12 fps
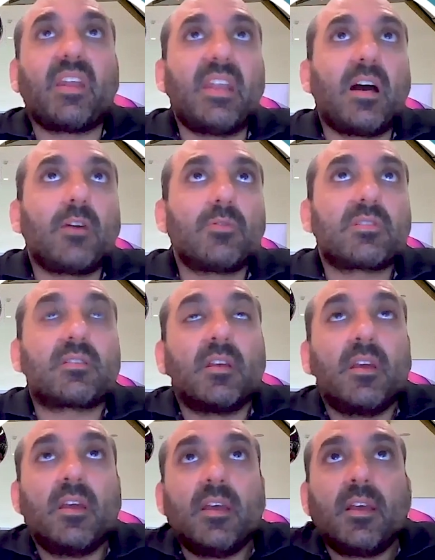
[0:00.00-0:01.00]
announced
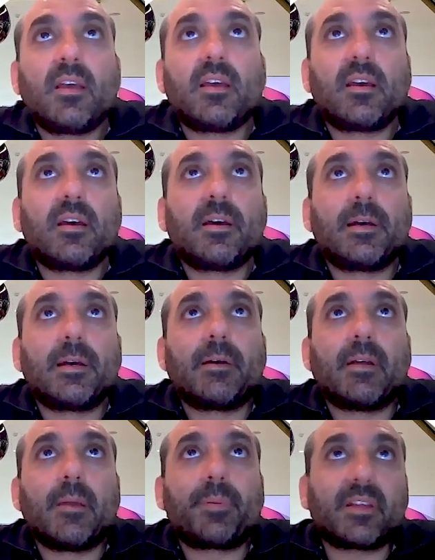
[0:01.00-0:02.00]

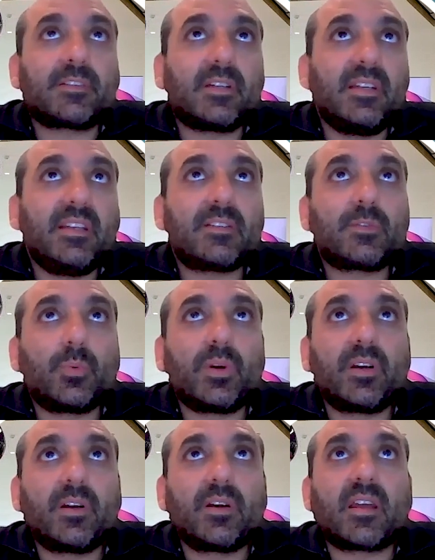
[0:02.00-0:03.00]
a press release
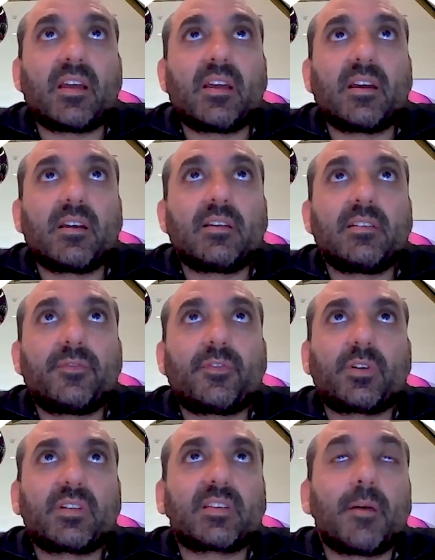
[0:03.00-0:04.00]
where,
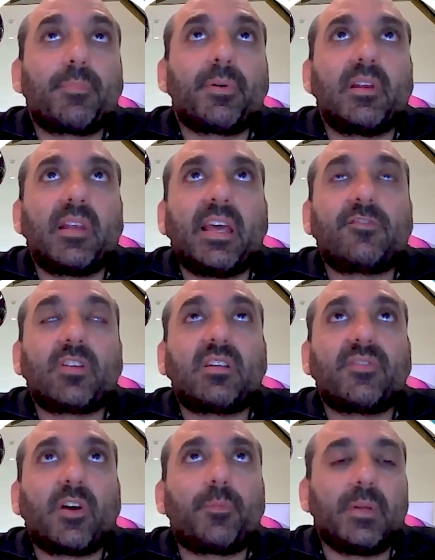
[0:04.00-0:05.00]
for example, Asia
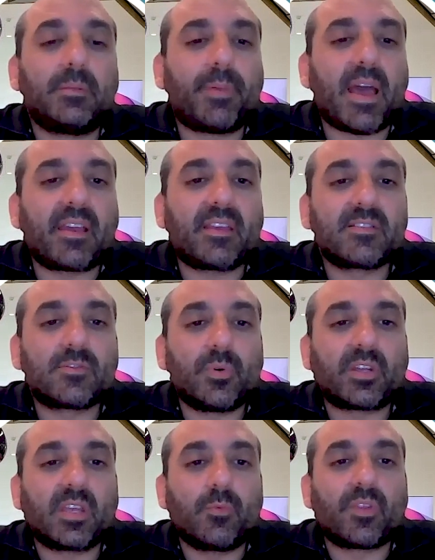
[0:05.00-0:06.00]
Development Bank is
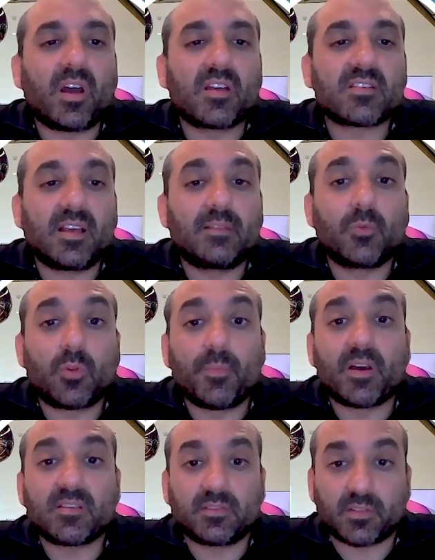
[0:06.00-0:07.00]
working with us and with
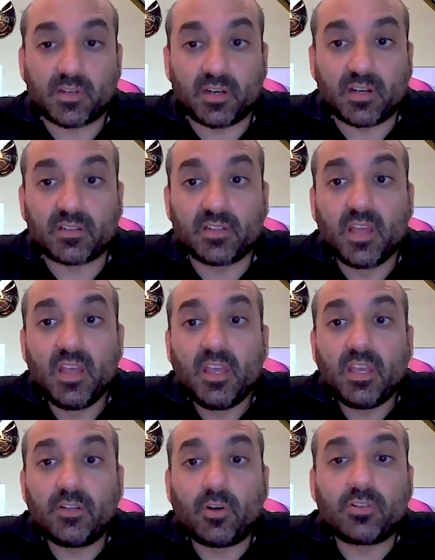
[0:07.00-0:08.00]
MasterCard
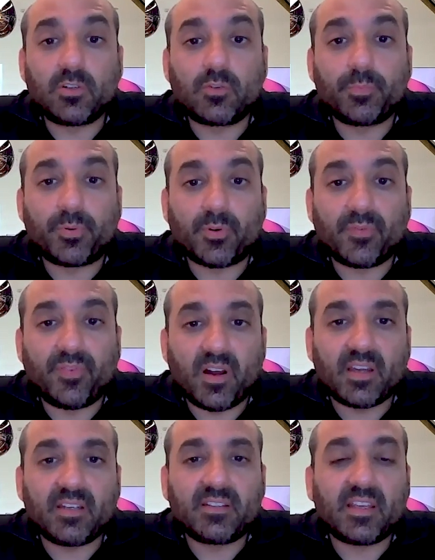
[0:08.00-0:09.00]
in order to
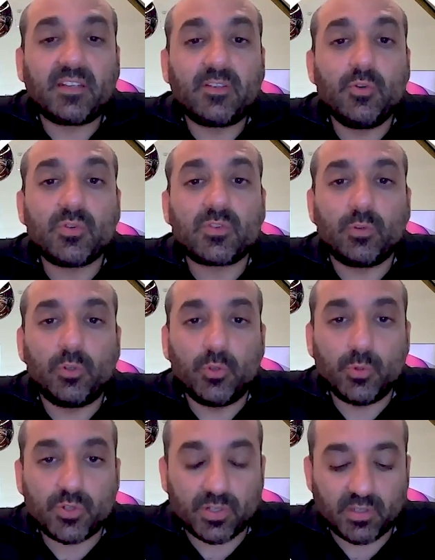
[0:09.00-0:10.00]
provide a new
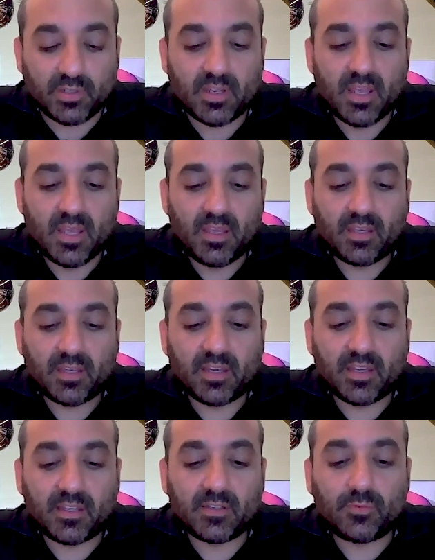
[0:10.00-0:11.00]
solution
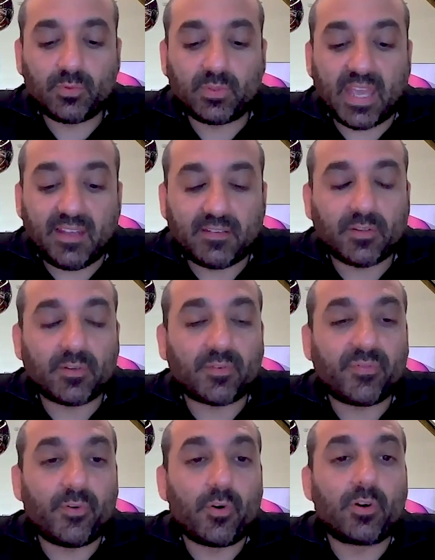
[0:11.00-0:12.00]
to cater
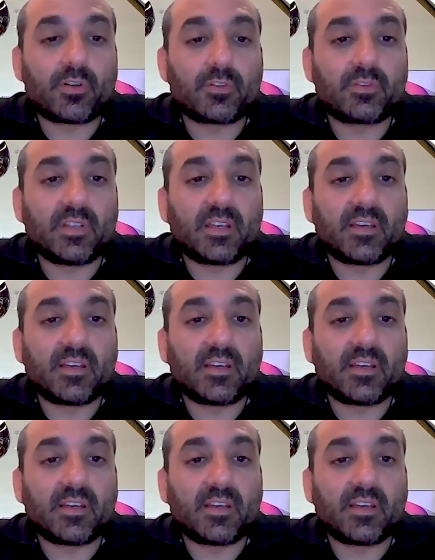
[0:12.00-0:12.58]
for